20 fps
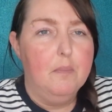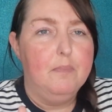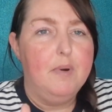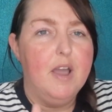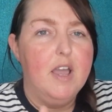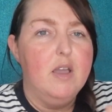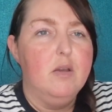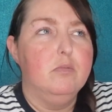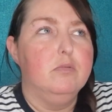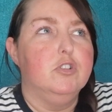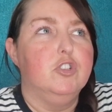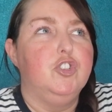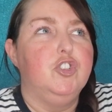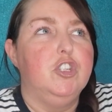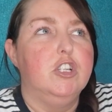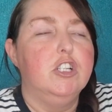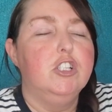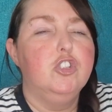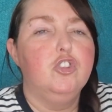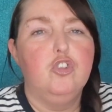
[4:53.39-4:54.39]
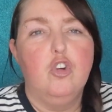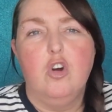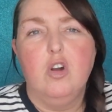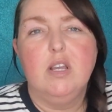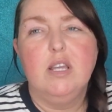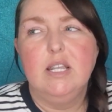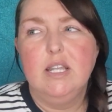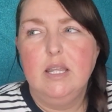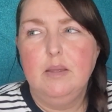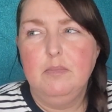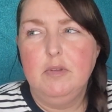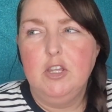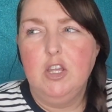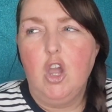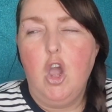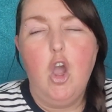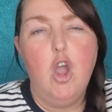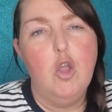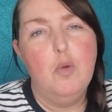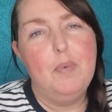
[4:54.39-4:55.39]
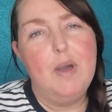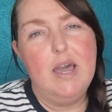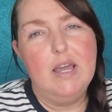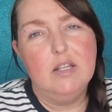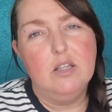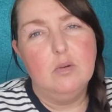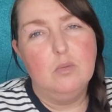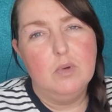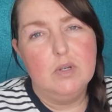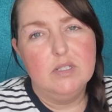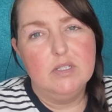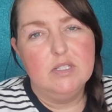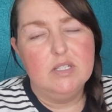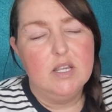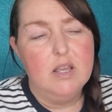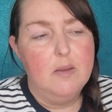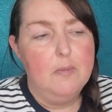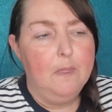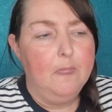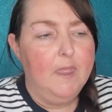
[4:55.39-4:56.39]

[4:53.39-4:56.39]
But it was just shocking to me how bad it was.